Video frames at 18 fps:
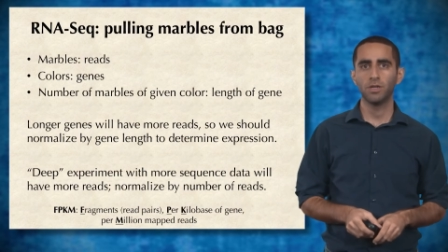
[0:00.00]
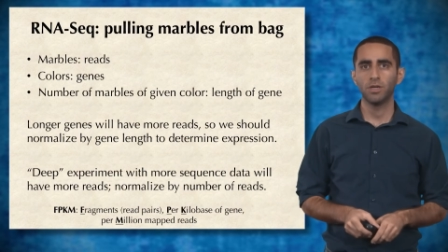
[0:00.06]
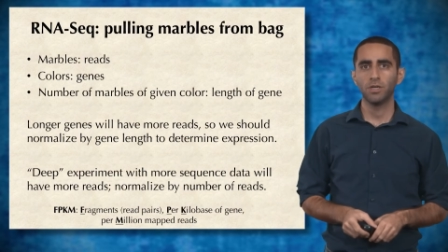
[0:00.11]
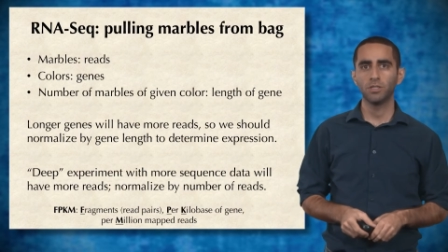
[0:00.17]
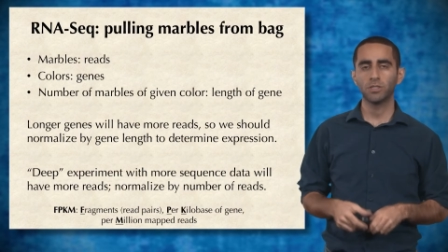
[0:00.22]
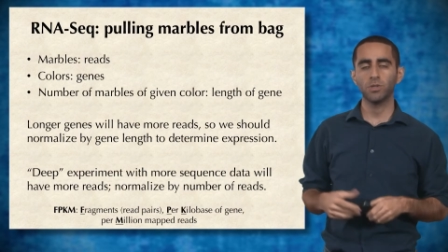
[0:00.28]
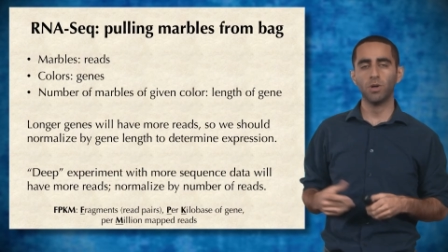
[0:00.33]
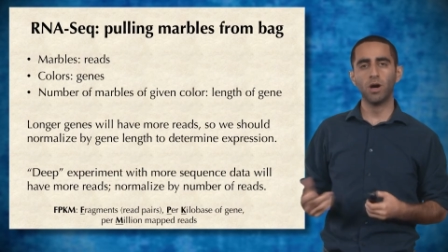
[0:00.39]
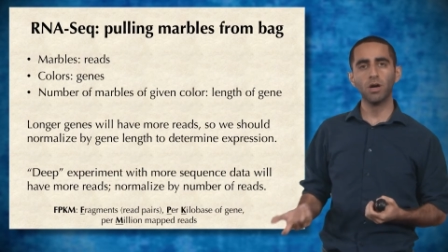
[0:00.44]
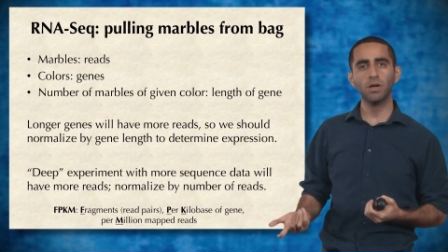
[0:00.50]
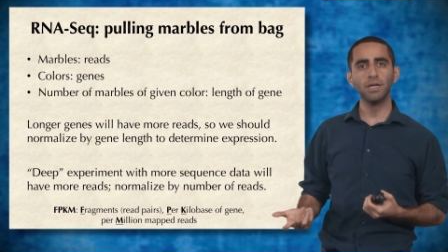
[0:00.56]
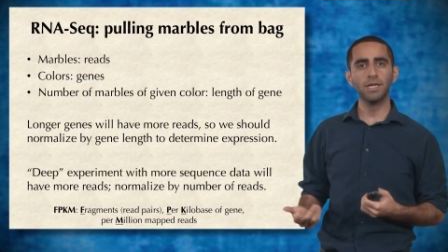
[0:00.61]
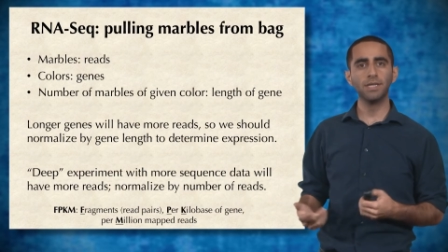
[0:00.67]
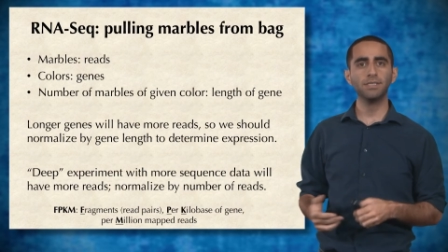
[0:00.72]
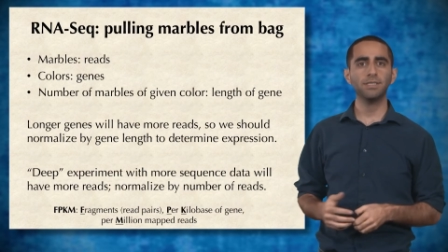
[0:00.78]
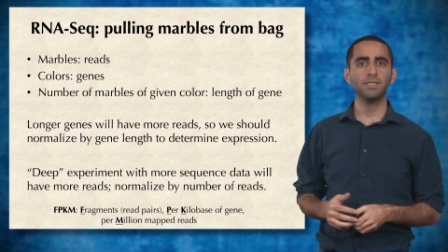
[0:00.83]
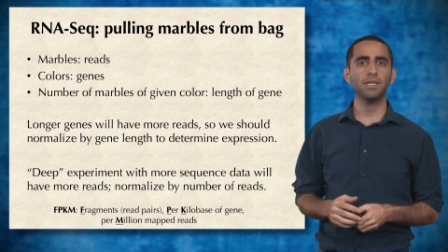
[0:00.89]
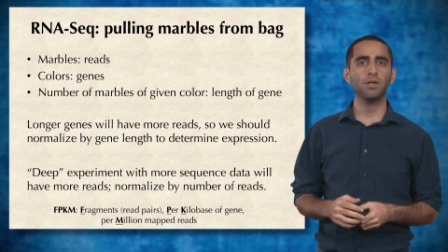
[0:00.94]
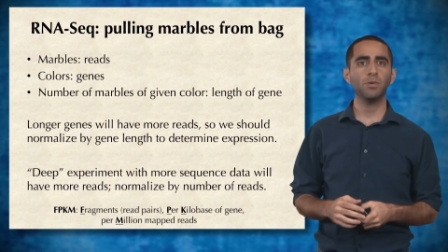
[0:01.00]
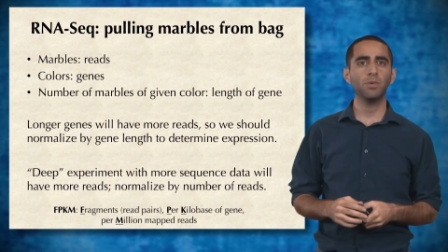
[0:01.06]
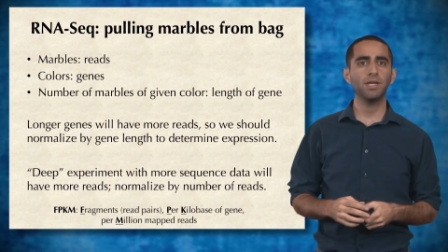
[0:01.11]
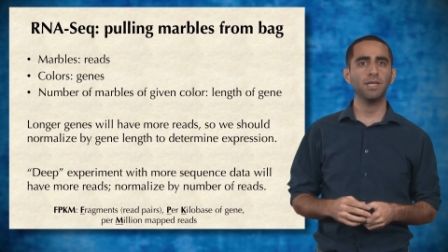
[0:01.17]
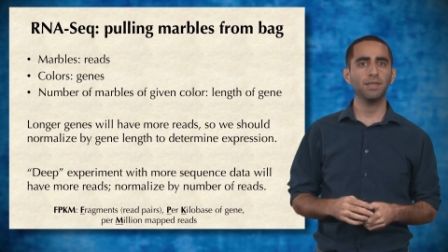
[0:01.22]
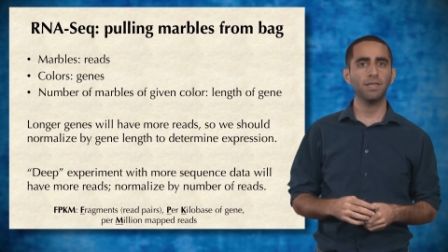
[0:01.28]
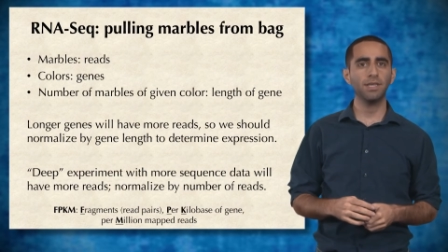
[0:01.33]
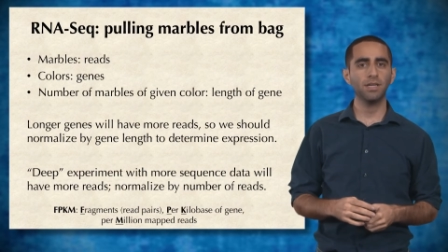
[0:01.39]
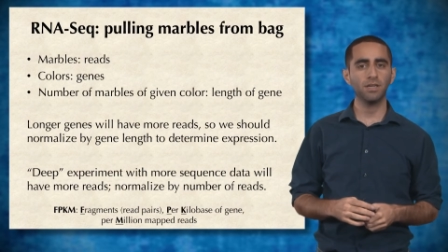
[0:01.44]
So RNA-seq, we
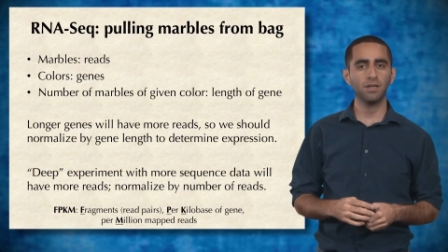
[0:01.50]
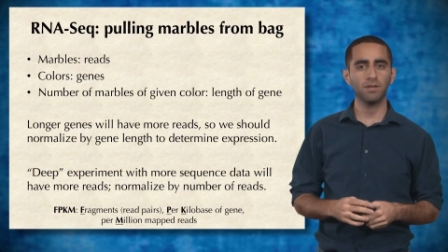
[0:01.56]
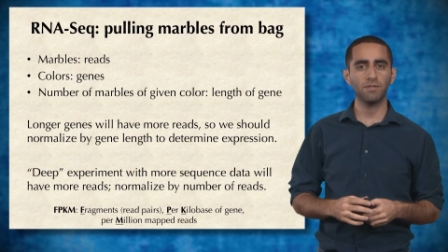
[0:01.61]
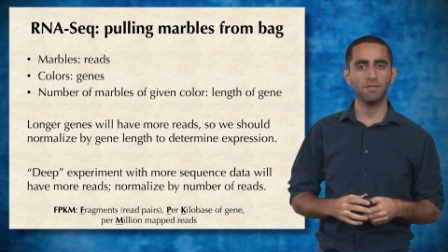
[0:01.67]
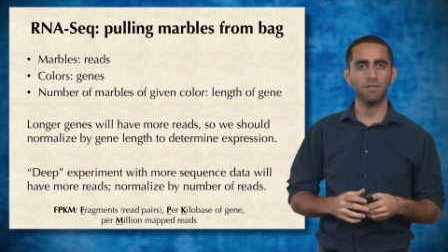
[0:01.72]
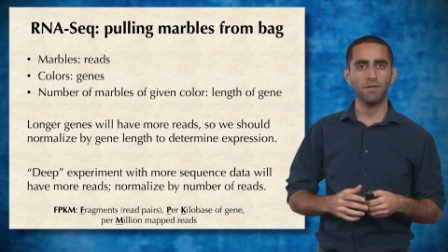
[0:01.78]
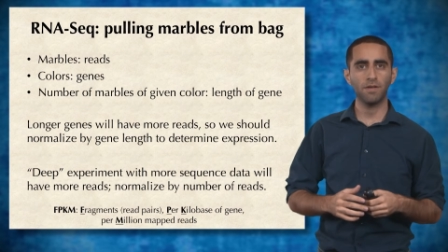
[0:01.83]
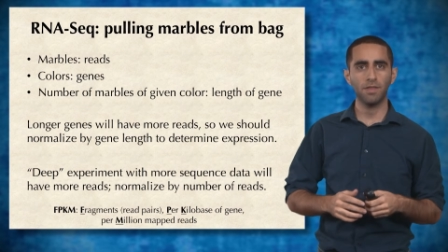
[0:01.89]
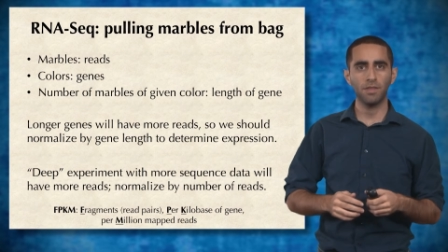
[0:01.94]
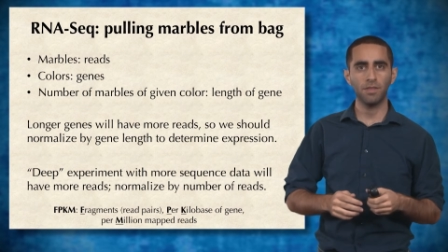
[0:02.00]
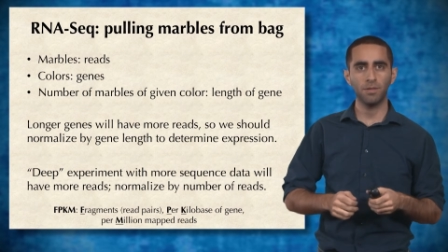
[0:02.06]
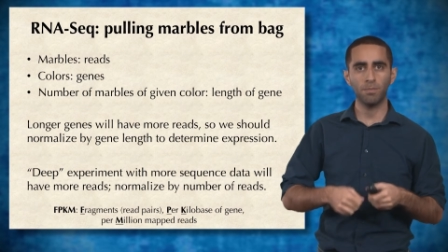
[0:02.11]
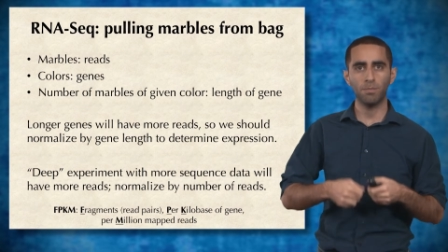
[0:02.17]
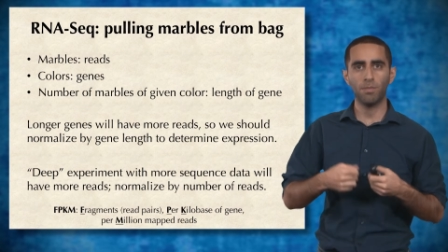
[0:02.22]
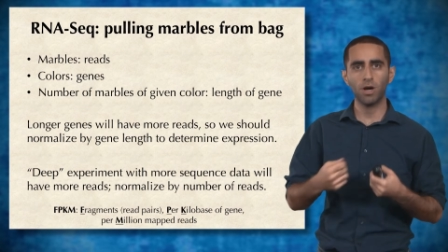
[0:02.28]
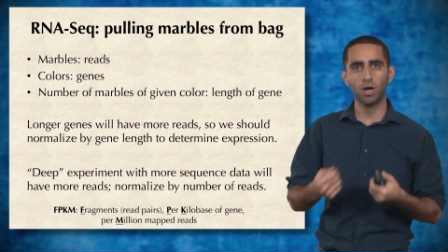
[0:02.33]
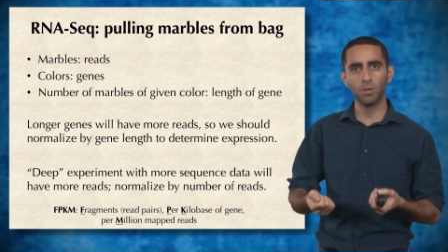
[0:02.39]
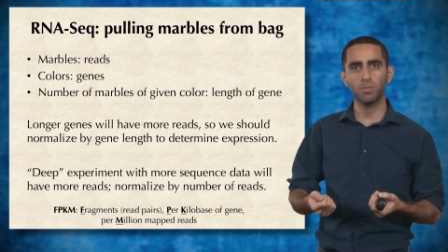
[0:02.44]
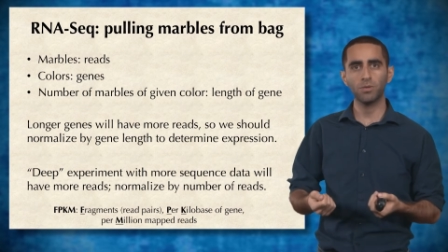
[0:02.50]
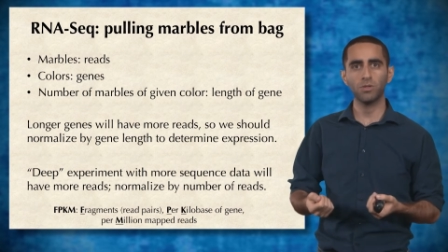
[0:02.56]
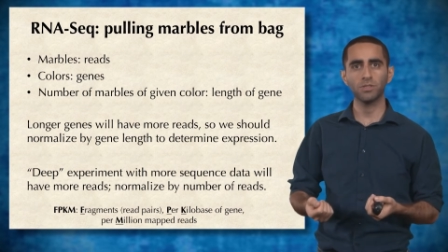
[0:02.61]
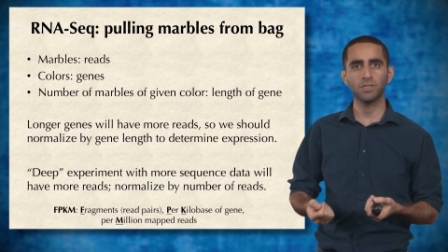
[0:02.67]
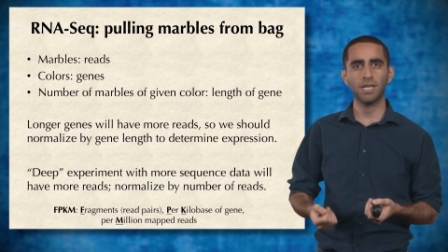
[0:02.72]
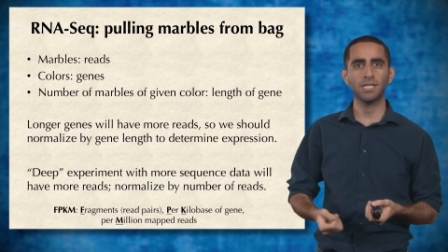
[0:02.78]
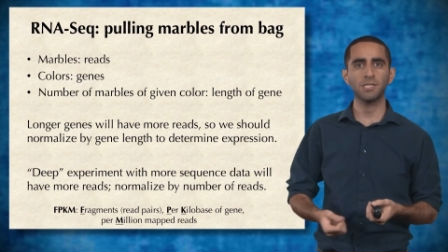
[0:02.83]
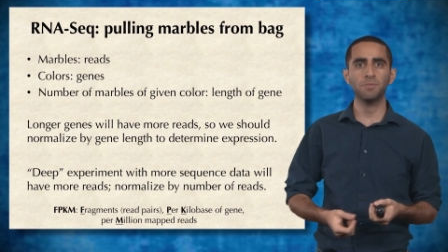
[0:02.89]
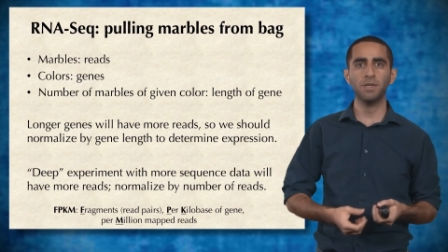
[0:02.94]
can think of the marbles
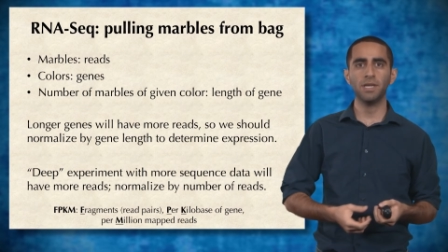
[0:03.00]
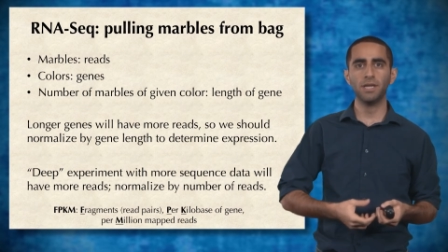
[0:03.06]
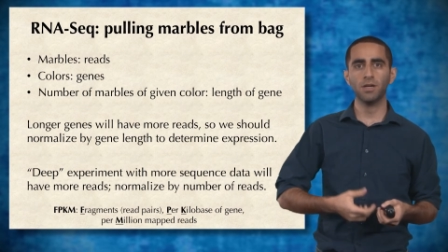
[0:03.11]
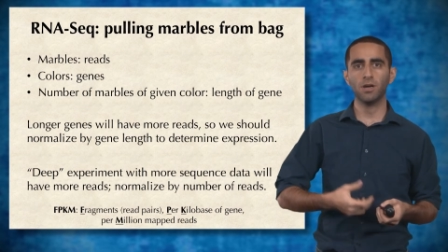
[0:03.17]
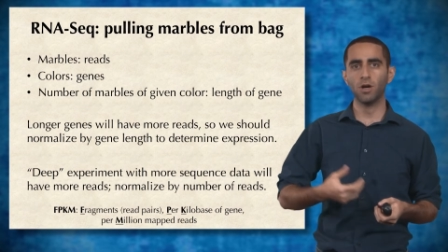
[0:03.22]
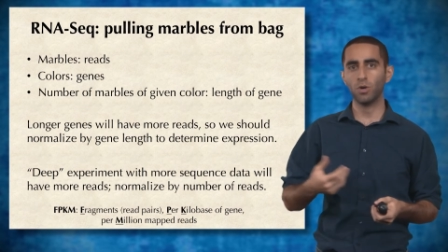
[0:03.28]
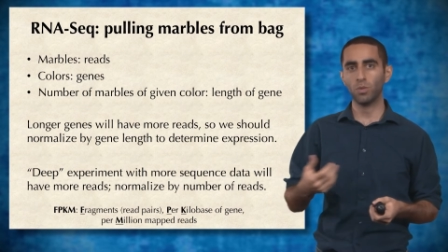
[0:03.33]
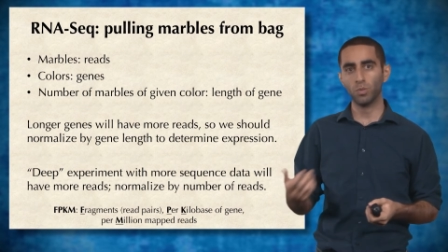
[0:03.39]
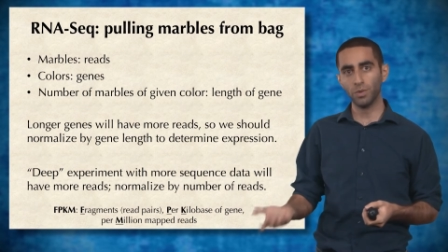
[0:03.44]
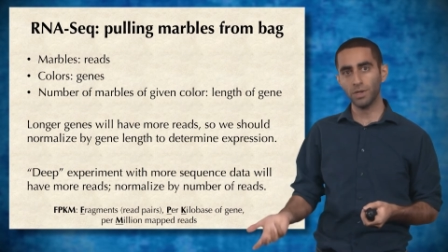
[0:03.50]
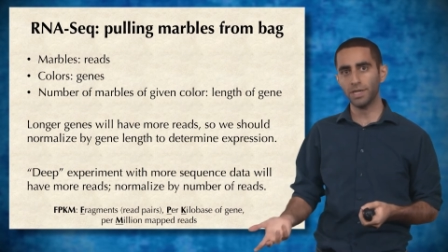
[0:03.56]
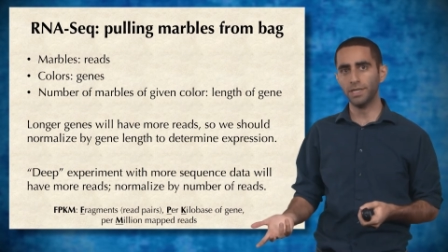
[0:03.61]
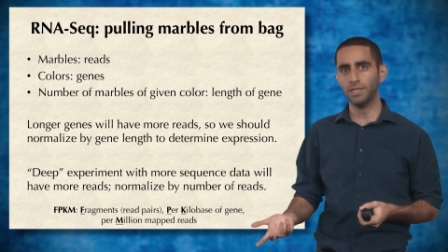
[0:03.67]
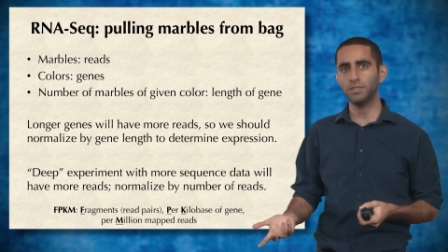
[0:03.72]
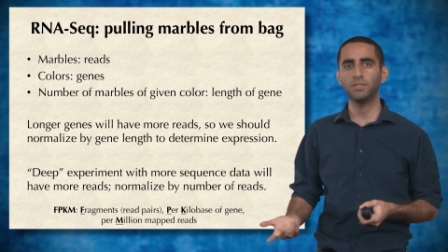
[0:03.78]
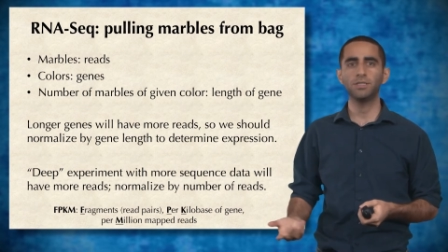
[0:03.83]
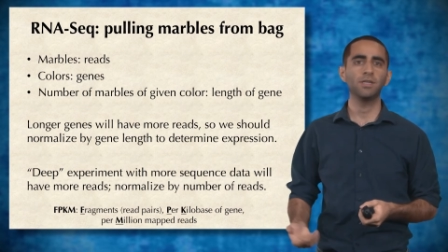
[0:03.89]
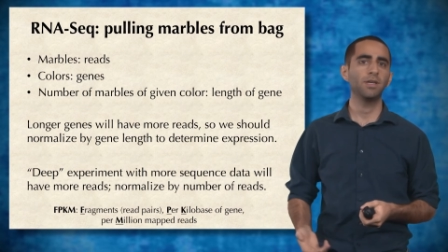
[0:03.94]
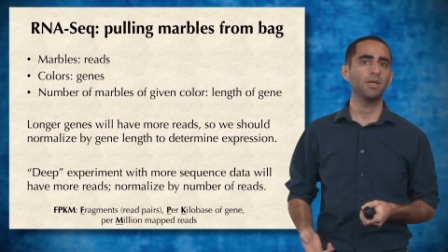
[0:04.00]
as being our reads,